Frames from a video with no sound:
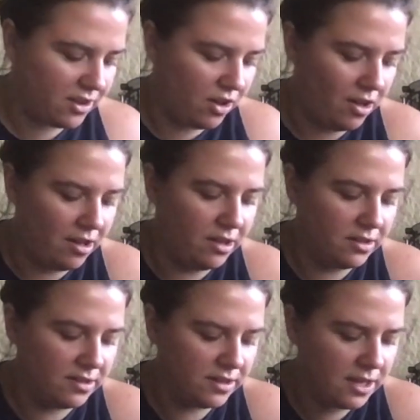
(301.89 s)

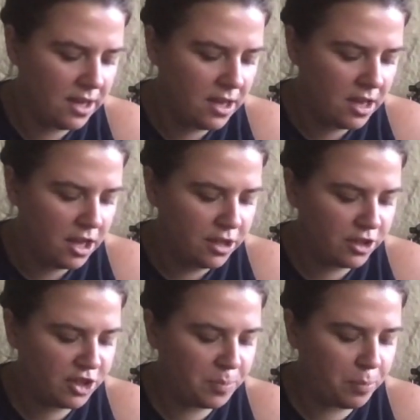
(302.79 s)
called
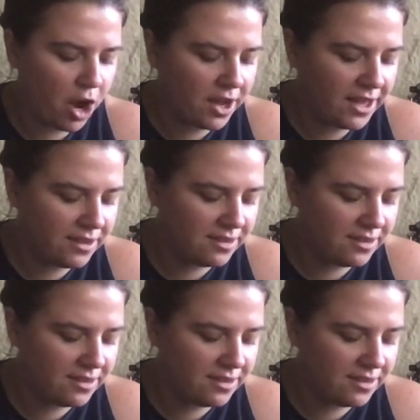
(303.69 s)
Sprockets,